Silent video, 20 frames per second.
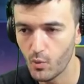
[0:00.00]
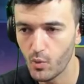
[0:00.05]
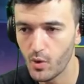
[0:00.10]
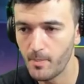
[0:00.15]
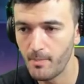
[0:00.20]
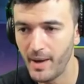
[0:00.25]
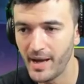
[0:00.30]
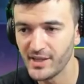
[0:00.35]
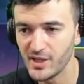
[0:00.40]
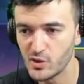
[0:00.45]
we
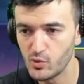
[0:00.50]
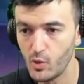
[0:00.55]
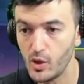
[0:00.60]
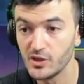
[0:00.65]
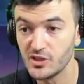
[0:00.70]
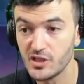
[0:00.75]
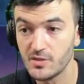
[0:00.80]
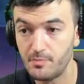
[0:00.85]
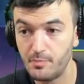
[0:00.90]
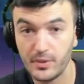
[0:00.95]
might as well
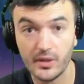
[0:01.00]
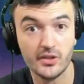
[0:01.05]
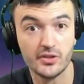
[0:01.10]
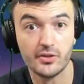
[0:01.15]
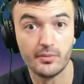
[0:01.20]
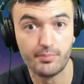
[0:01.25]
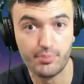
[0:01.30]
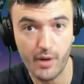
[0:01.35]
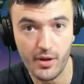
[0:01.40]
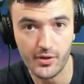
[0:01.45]
just build a
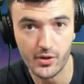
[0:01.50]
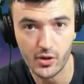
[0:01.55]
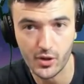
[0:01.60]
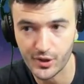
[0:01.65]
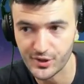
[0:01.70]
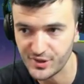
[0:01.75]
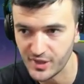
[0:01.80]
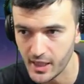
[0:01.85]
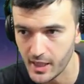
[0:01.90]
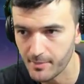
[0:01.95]

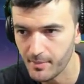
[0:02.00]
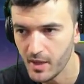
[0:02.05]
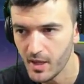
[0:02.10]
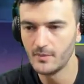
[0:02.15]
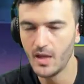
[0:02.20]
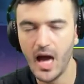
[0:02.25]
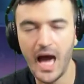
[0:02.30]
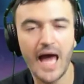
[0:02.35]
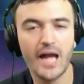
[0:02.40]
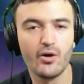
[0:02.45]
Brotherhood team.
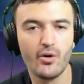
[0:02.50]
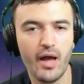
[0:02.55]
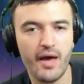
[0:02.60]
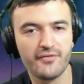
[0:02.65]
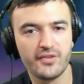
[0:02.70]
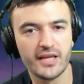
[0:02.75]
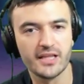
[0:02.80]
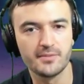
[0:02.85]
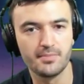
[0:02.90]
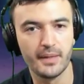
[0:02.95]
I don't have
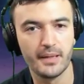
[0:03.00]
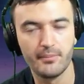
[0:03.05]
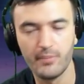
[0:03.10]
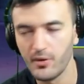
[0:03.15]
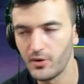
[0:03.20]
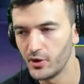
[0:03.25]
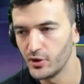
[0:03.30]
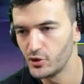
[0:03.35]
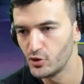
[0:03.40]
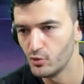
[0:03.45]
to explain
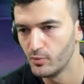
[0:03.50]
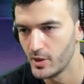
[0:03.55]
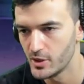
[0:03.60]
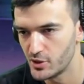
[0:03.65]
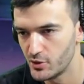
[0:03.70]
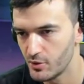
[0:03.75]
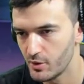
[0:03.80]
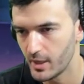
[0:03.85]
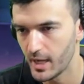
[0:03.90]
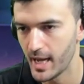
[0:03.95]
Brotherhood too much
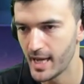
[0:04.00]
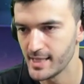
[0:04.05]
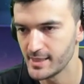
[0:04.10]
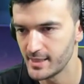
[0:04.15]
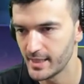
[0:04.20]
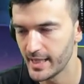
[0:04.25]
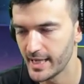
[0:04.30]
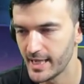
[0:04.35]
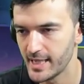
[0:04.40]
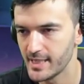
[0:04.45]
to you guys.
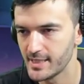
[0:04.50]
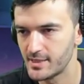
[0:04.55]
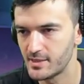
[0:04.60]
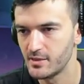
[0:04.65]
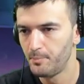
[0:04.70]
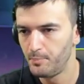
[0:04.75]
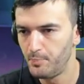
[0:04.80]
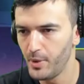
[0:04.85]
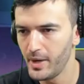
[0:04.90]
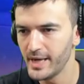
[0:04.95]
It's
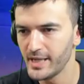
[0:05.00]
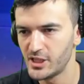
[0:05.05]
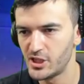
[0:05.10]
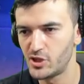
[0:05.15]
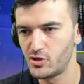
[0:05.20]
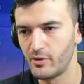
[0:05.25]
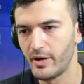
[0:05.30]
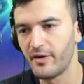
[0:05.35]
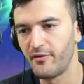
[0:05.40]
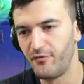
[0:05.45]
pretty
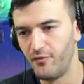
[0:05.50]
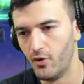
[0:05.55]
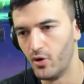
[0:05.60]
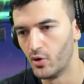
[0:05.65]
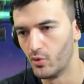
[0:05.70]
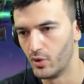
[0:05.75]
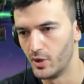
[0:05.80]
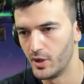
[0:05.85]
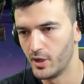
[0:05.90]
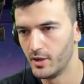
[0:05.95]

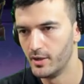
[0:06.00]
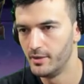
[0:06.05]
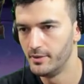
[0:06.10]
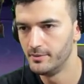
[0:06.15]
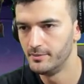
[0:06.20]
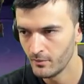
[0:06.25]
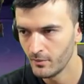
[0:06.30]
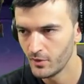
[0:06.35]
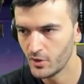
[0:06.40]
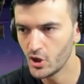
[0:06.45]
straightforward.
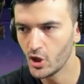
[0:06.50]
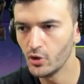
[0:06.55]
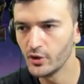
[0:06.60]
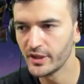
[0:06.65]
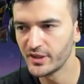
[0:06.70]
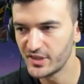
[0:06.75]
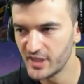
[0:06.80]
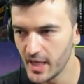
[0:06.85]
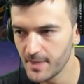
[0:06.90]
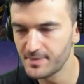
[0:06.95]
The only
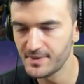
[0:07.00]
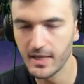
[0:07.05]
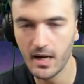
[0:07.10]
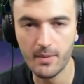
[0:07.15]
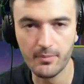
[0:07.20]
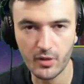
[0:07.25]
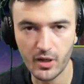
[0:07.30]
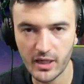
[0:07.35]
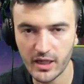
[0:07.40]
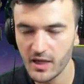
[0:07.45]
tips that I'm
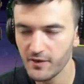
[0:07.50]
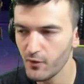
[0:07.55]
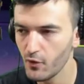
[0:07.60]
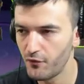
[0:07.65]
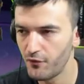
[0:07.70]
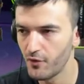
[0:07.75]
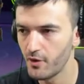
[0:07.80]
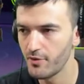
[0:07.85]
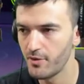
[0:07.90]
going to give you for